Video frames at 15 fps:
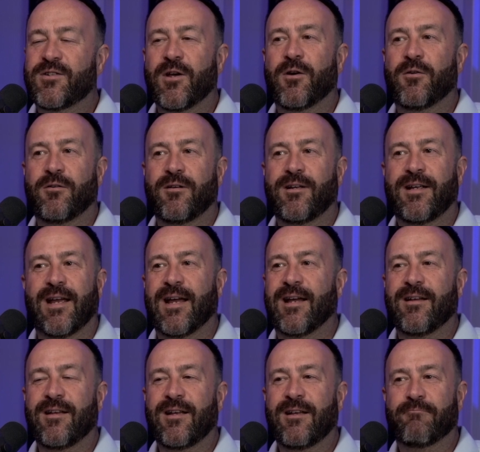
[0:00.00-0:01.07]
So
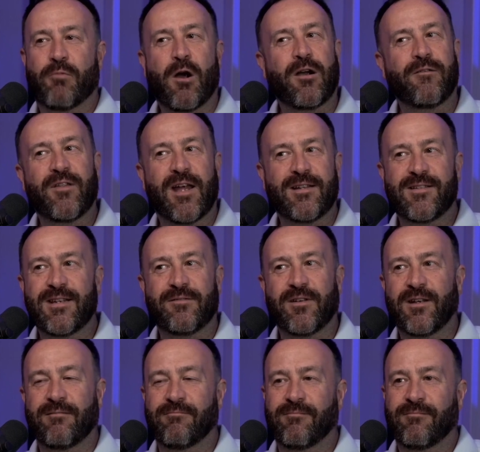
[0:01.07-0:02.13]
yeah, part of that's
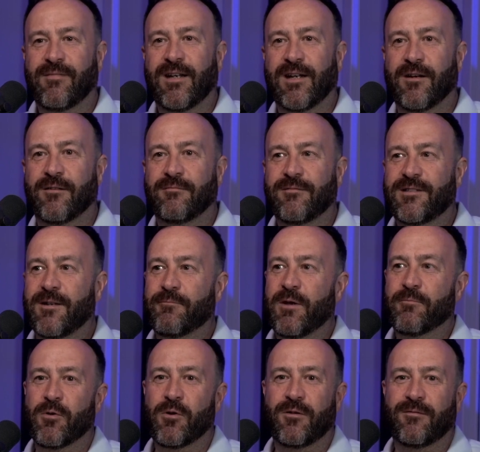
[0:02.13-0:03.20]
even, some
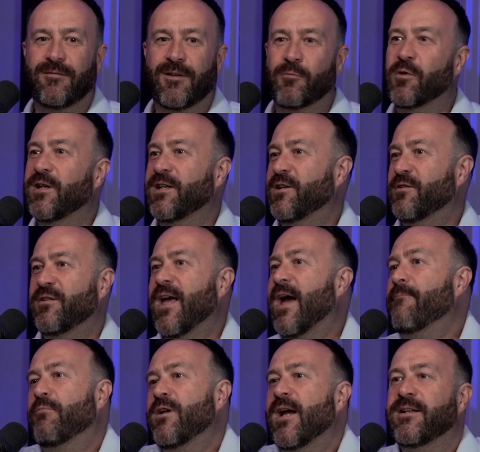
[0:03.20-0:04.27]
people are willing to do
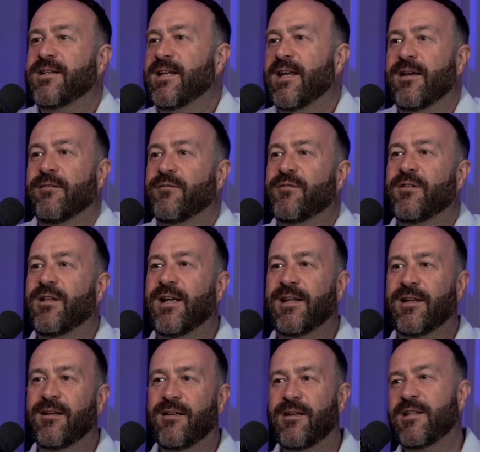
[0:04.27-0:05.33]
that, but not to give.
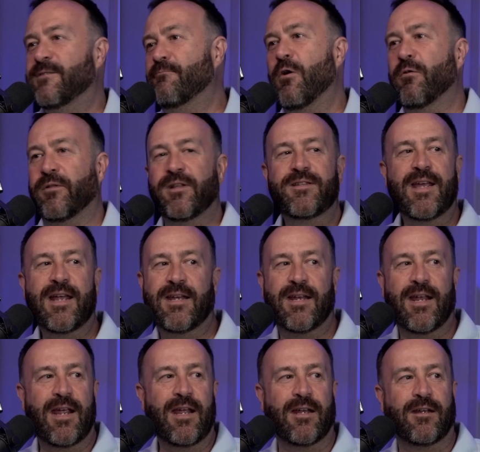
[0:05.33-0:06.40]
Like, sure. It's both. It's hand
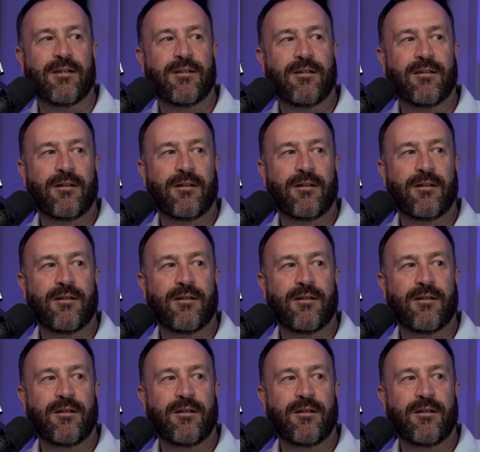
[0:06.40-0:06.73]
in hand.